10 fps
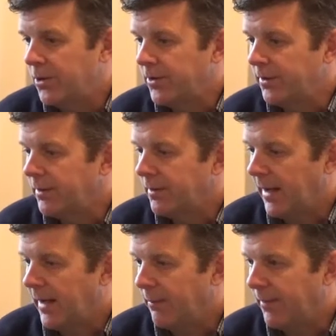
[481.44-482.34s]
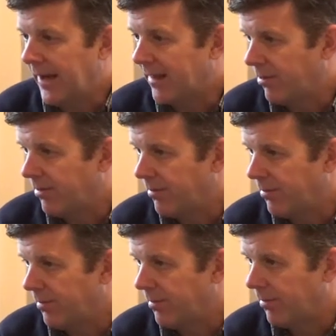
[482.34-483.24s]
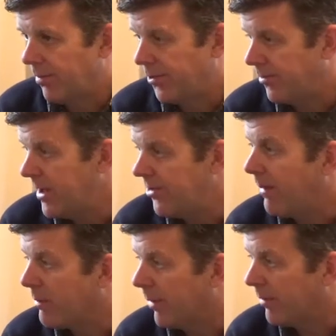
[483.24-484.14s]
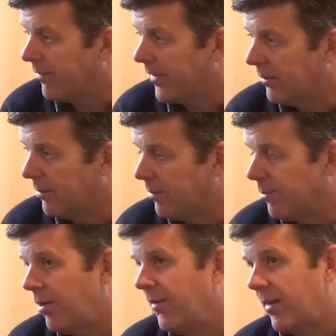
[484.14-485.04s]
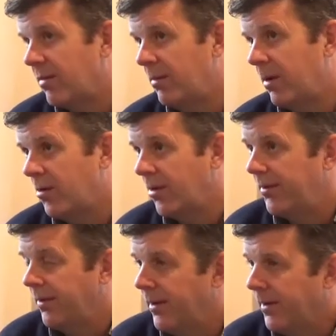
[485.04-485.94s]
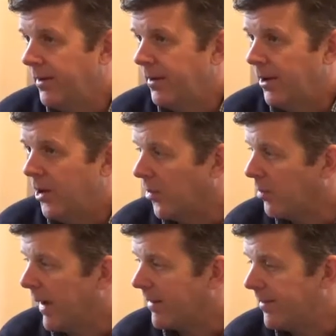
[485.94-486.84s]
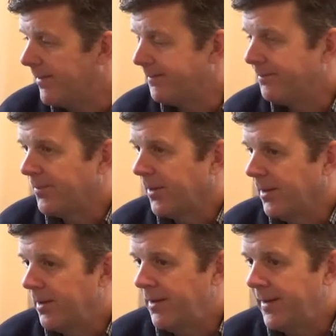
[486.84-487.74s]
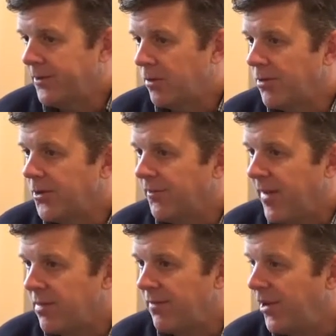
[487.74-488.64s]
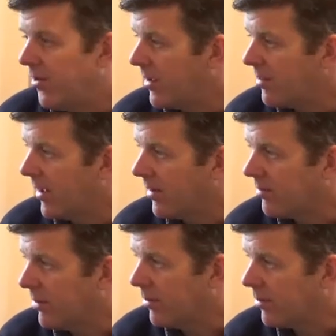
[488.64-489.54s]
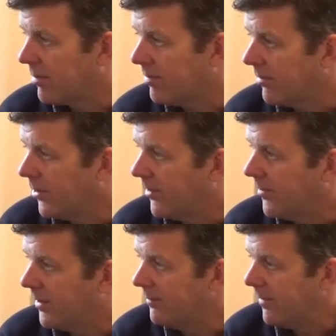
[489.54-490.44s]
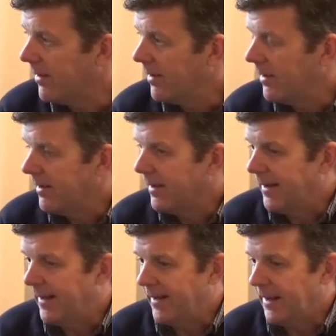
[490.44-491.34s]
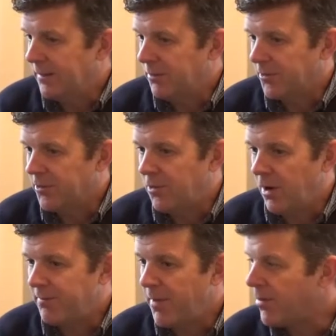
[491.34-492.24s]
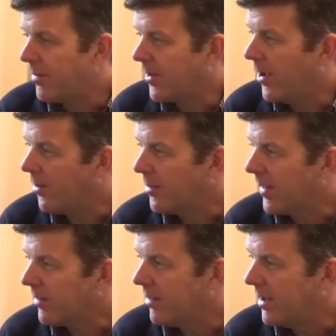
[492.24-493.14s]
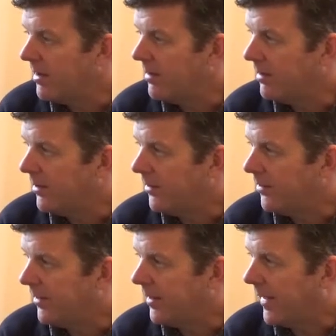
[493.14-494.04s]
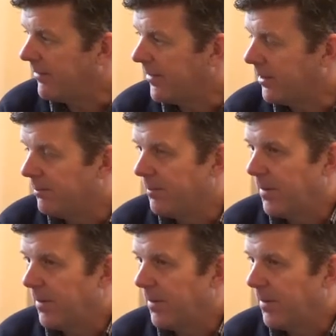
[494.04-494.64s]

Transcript: done the last 3 James Bond films, and we drove the Aston Martin on Spectre. I'd also done Fast and Furious 6, which was good fun. Got to drive most of the cars in that scene, in that film.